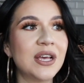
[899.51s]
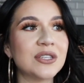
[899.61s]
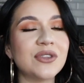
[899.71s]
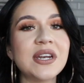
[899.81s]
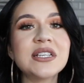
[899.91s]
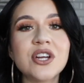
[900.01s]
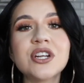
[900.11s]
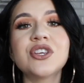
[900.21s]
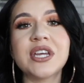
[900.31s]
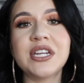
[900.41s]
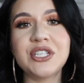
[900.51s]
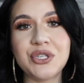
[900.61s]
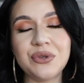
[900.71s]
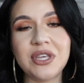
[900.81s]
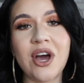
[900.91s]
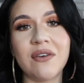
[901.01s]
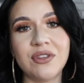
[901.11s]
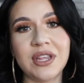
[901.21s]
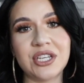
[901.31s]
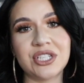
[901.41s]
So then I started looking into the
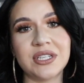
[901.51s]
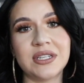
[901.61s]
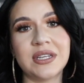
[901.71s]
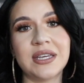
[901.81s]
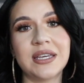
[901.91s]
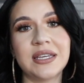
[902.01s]
ovulation